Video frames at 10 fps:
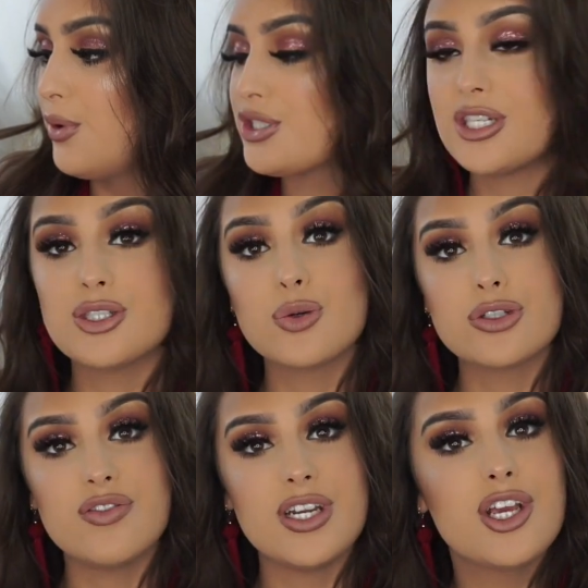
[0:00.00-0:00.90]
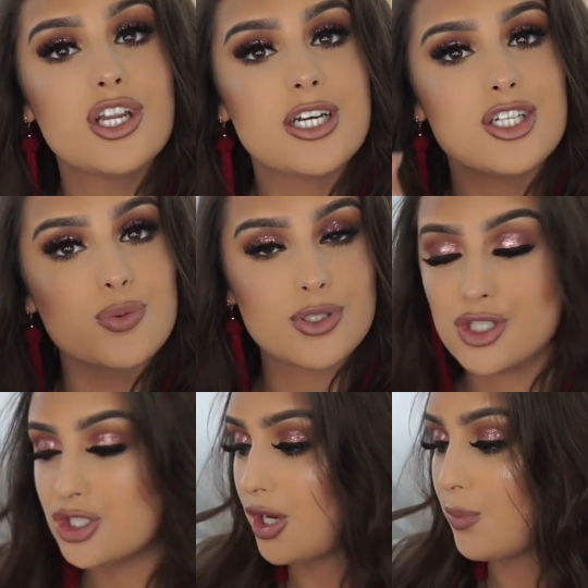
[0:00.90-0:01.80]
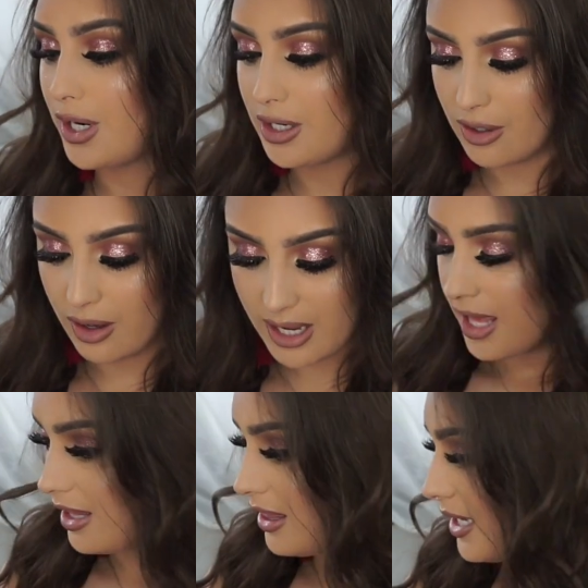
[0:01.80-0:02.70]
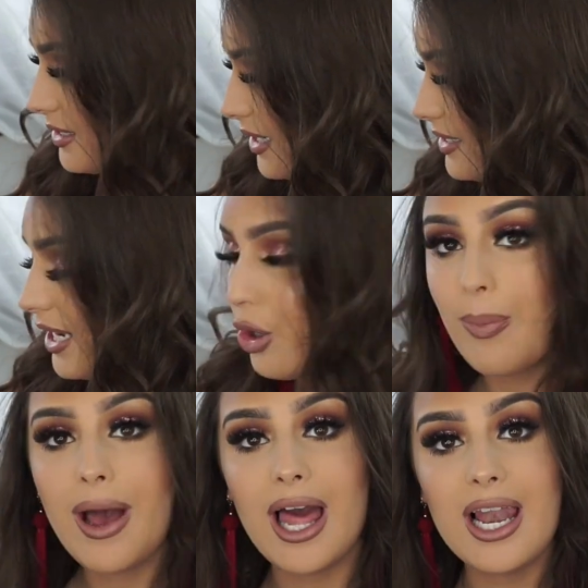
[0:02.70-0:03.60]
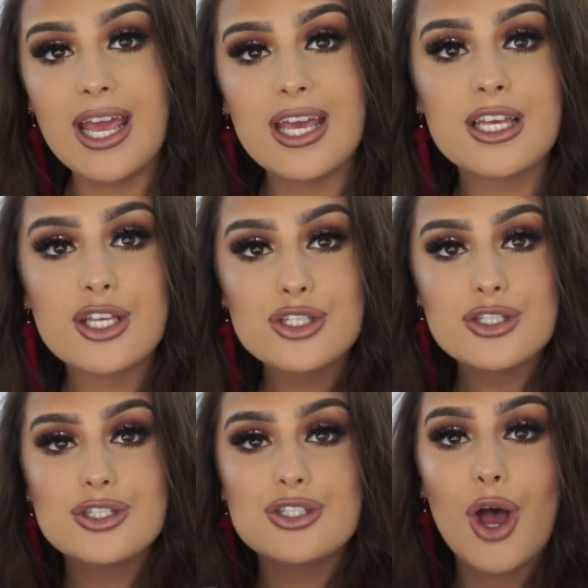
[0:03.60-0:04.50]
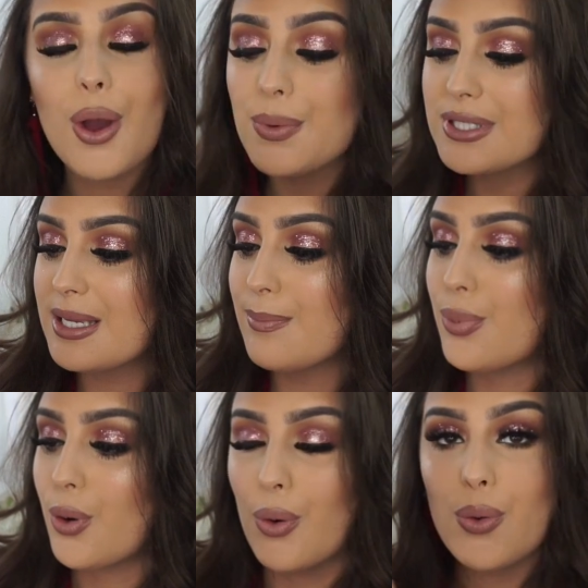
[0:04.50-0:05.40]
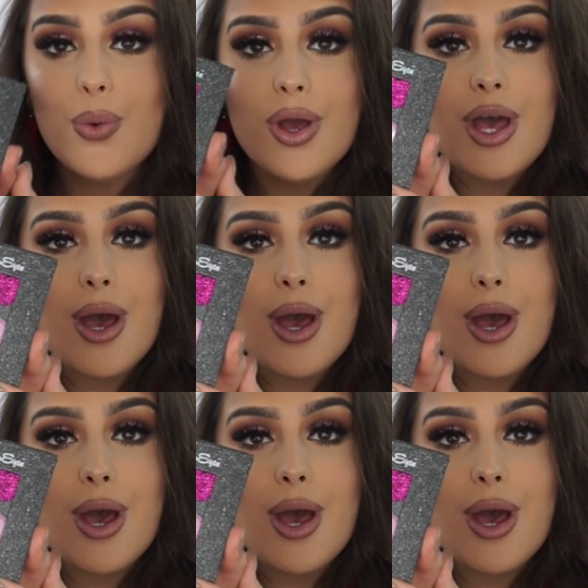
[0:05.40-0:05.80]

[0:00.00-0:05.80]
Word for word: which is also really good. I just wanted to show you what it looked like. And then this is the little palette. So simple,